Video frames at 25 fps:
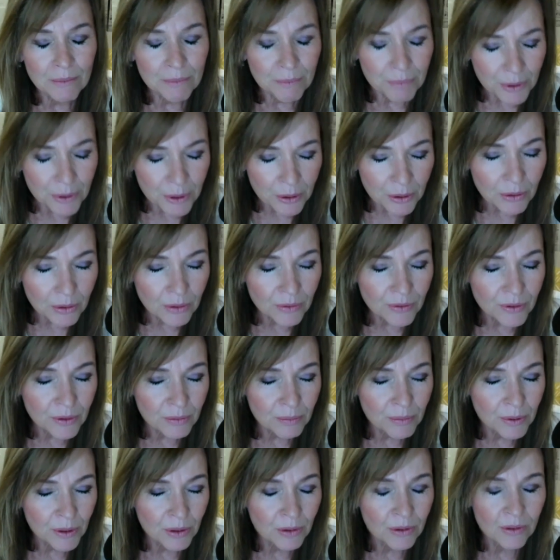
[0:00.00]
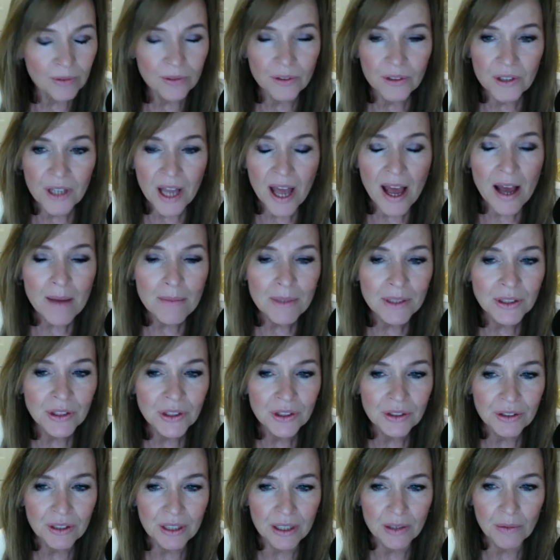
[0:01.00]
beautiful, beautiful
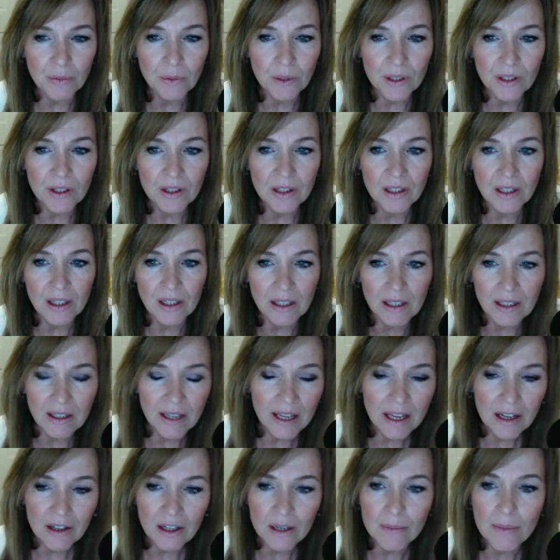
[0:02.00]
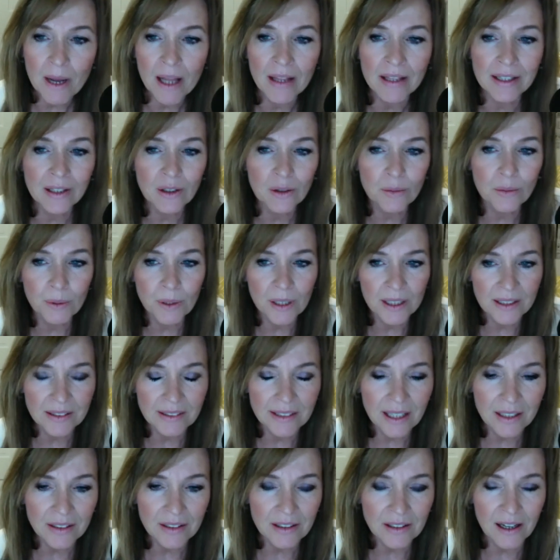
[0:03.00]
chemistry with Harry Melling, who
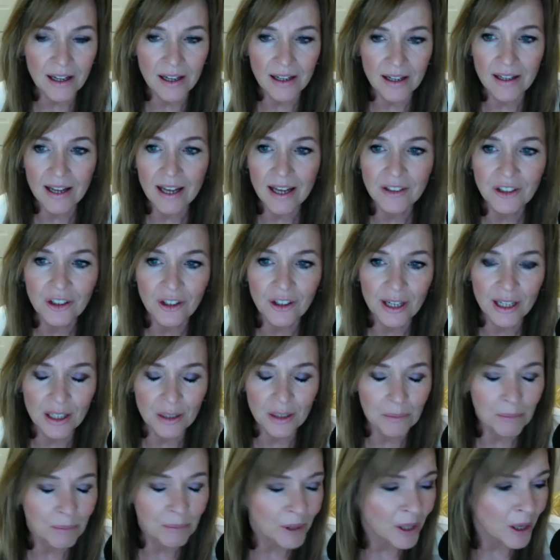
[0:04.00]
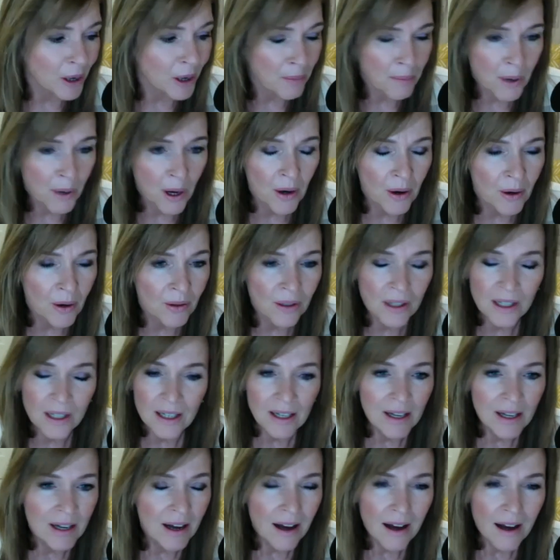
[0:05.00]
plays Edgar Allan Poe.
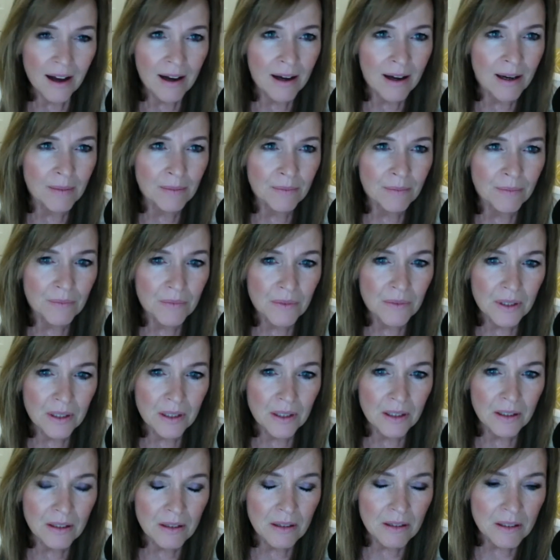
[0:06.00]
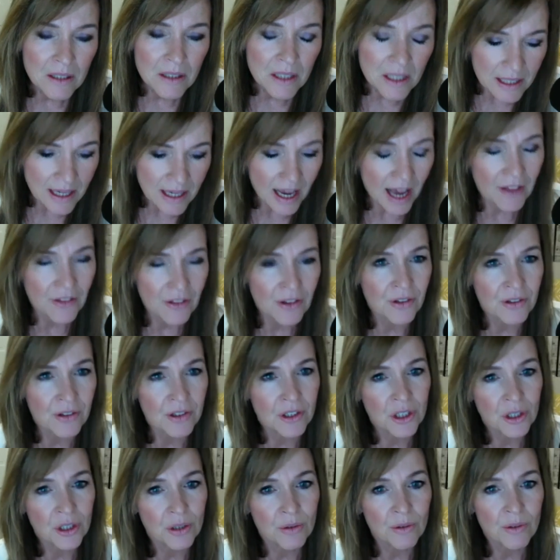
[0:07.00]
Um, Together, the
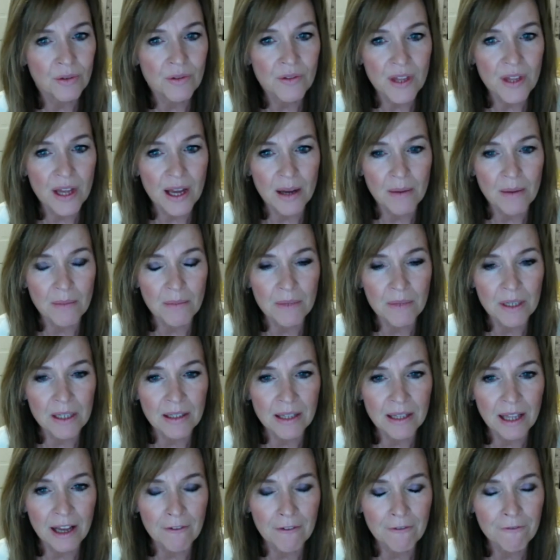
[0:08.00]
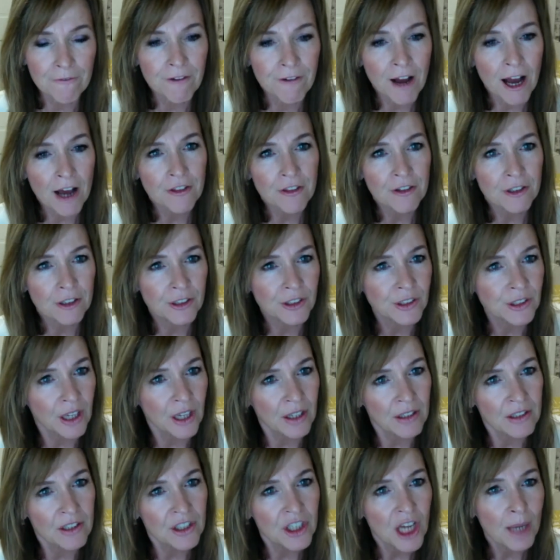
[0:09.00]
two of them in that
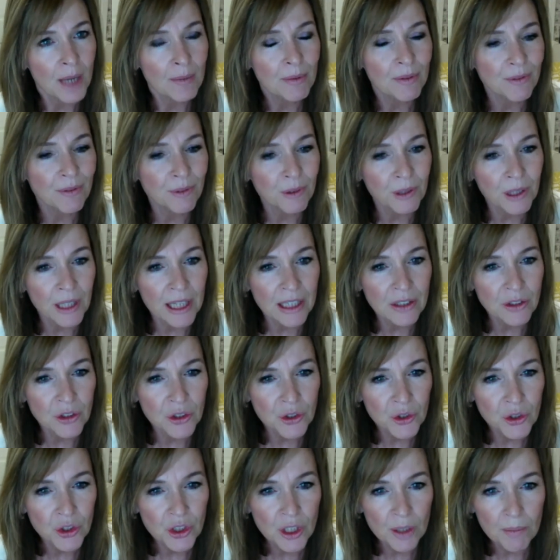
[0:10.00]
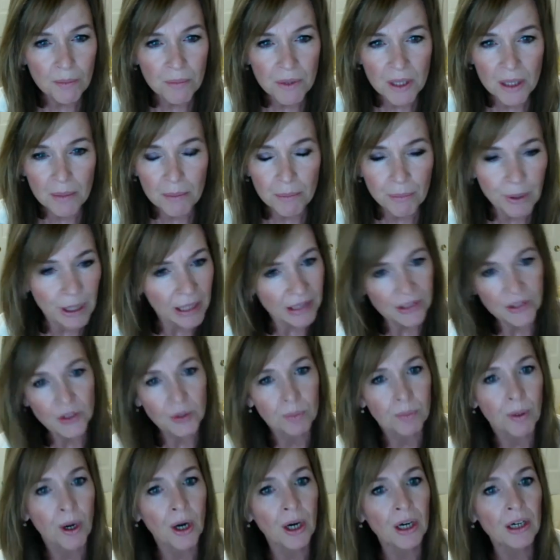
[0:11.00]
father-son type of relationship that breaks
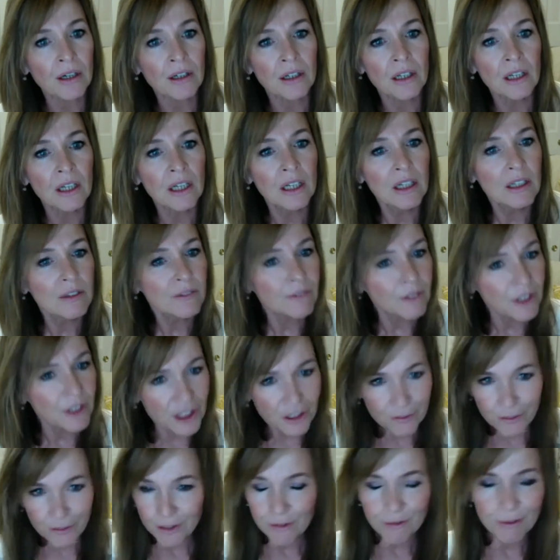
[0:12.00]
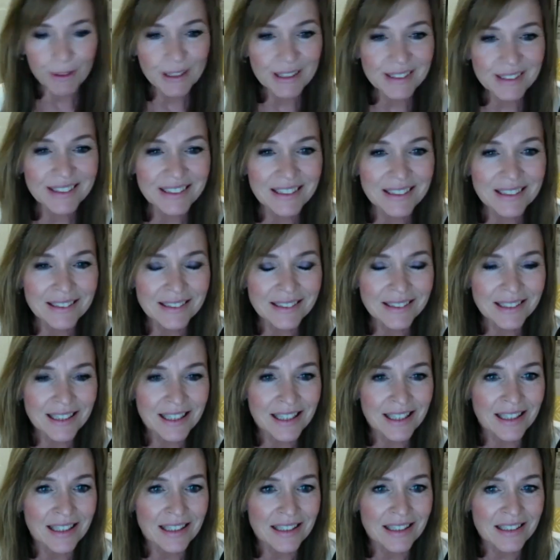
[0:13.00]
apart for different reasons.
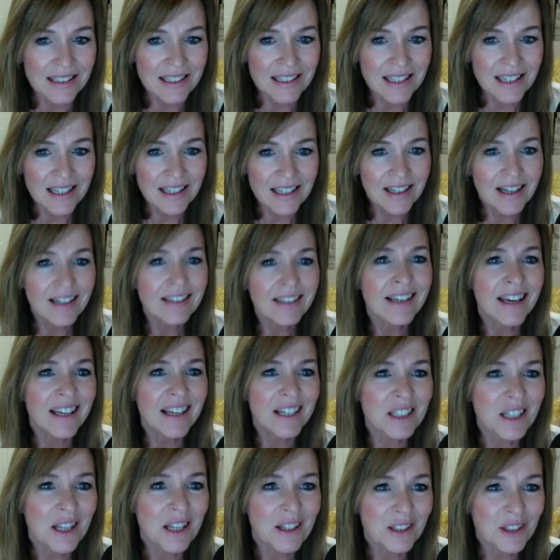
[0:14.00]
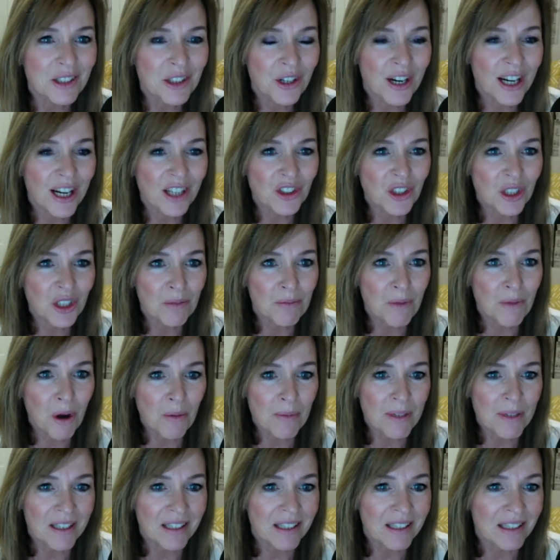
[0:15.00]
And again, another tragic
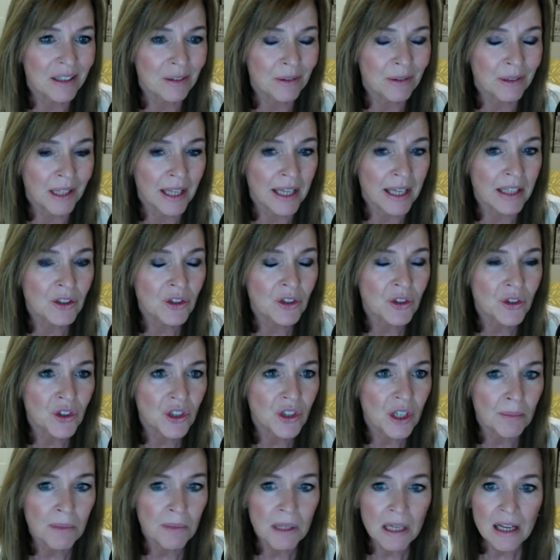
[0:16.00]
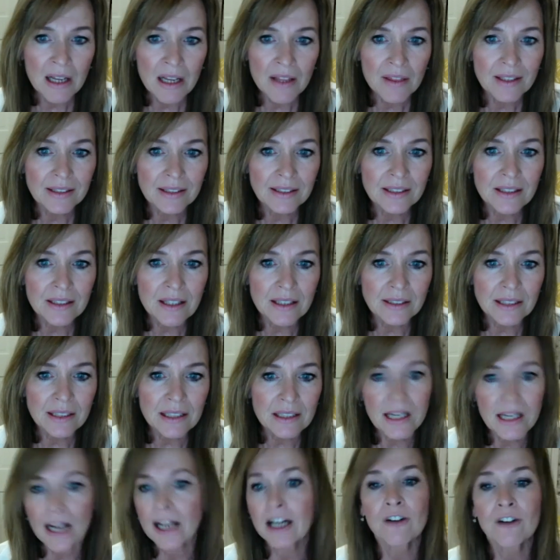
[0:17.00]
moment in a relationship. This
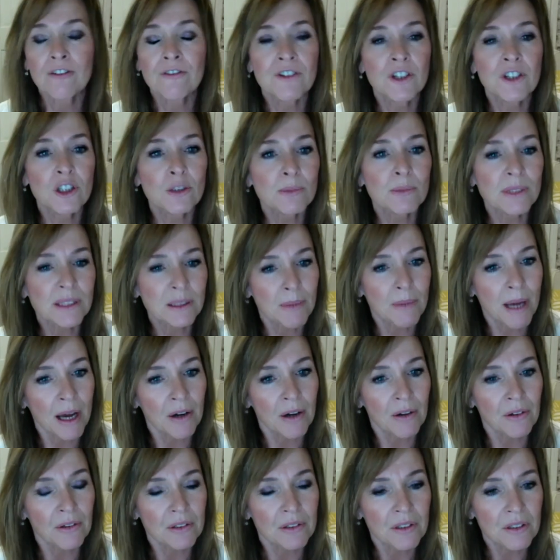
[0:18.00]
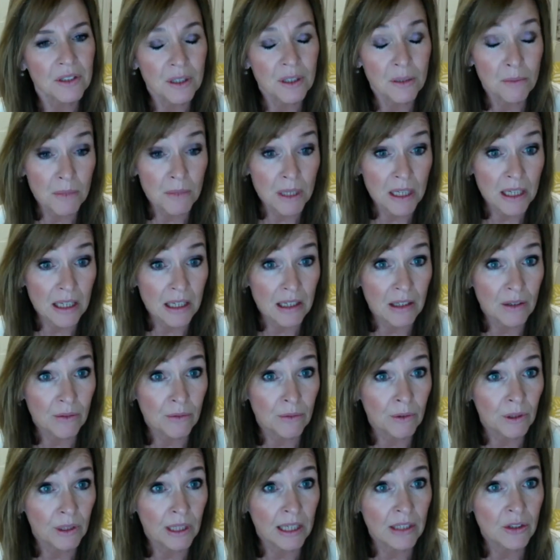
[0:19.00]
entire film is about, to me,
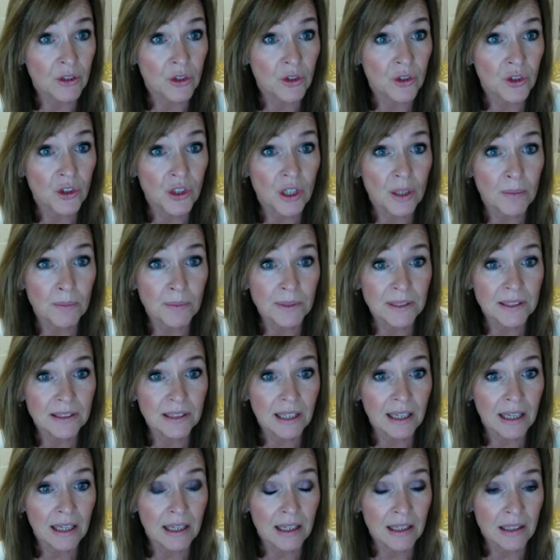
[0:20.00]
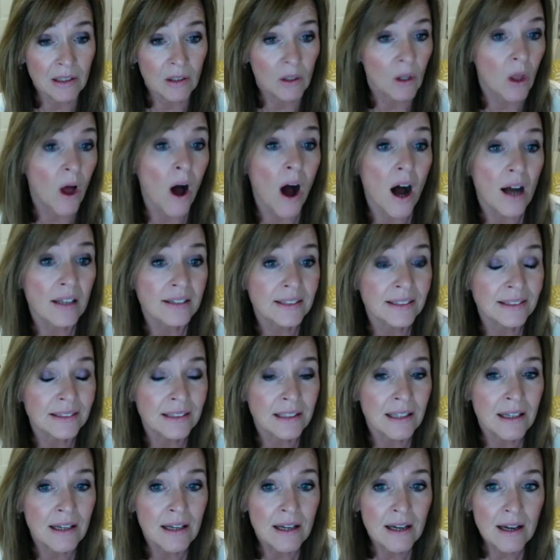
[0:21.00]
relationships and loss.
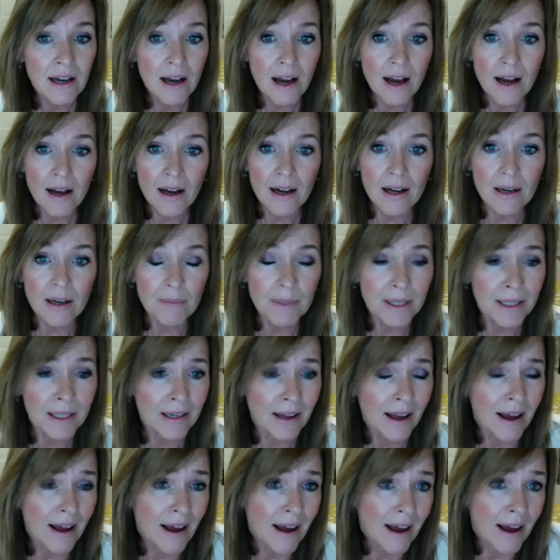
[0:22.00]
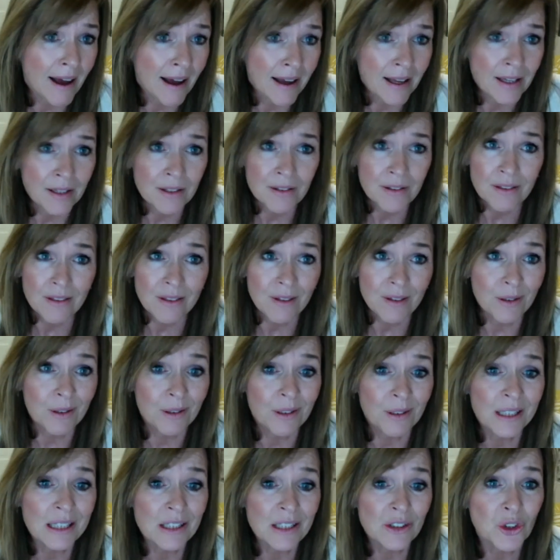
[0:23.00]
And I
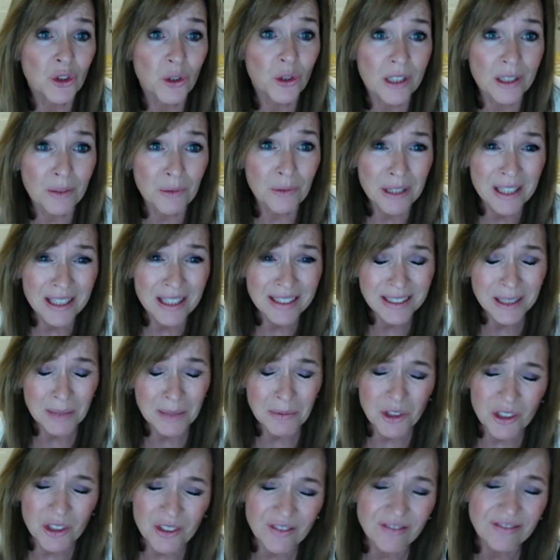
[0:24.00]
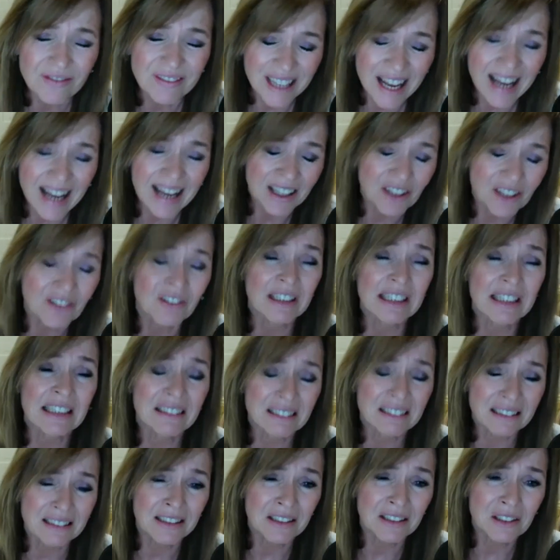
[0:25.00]
thoroughly enjoyed it, with the exception of, I
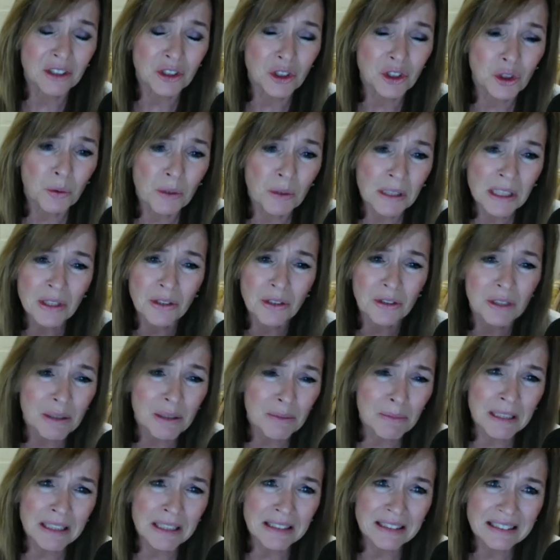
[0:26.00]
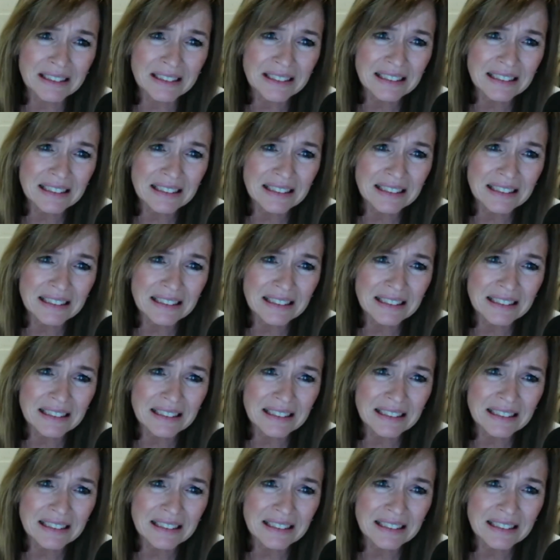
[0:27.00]
agree, another 20-30 minutes